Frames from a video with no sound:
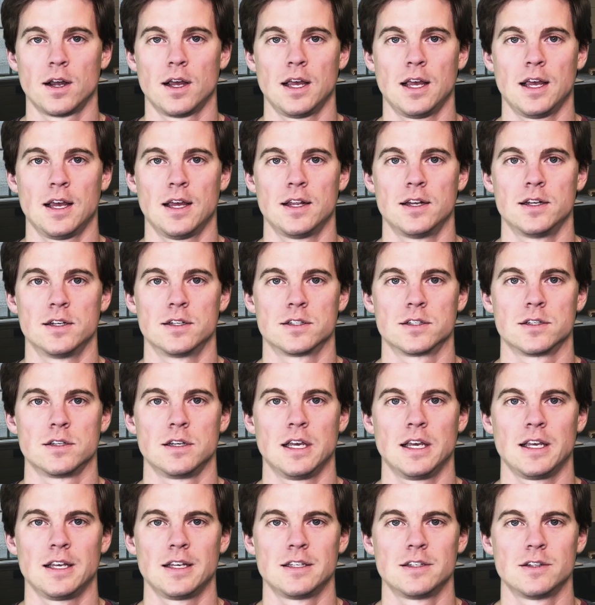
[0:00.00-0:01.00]
and
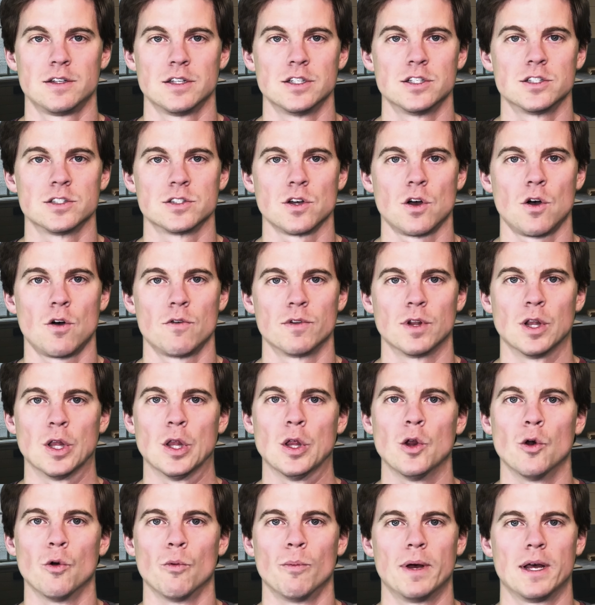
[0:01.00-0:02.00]
it can dissolve a
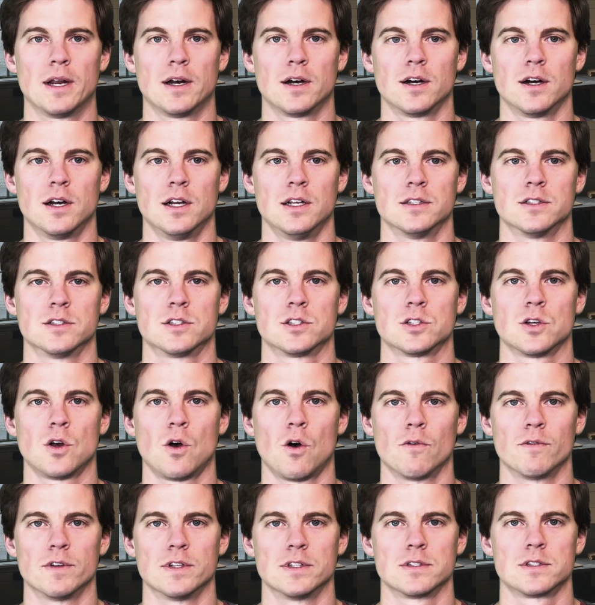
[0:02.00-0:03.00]
little better in
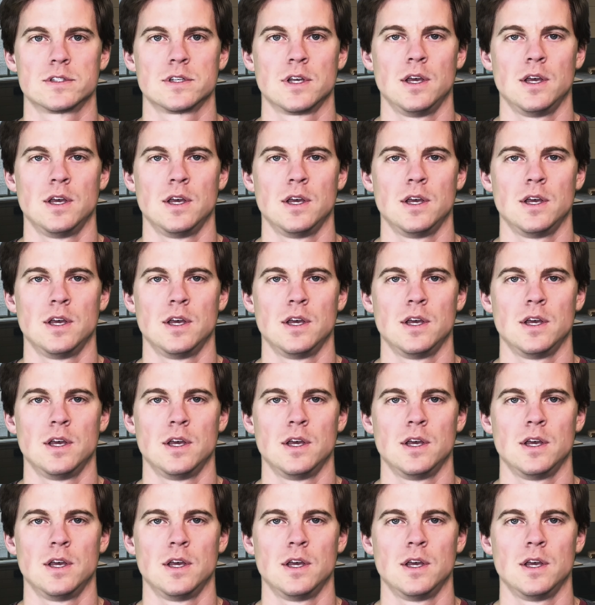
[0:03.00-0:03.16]
solvents.